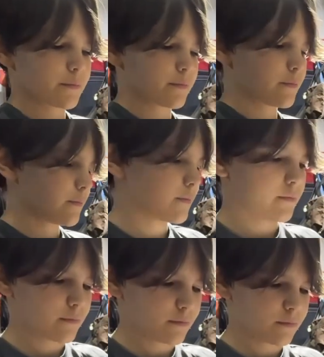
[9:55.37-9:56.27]

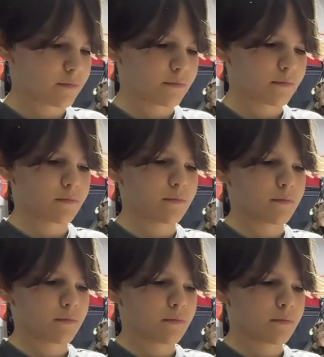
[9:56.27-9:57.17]

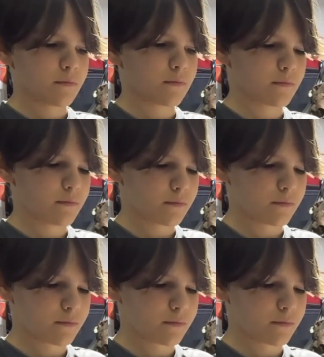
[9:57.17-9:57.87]
Nothing is said.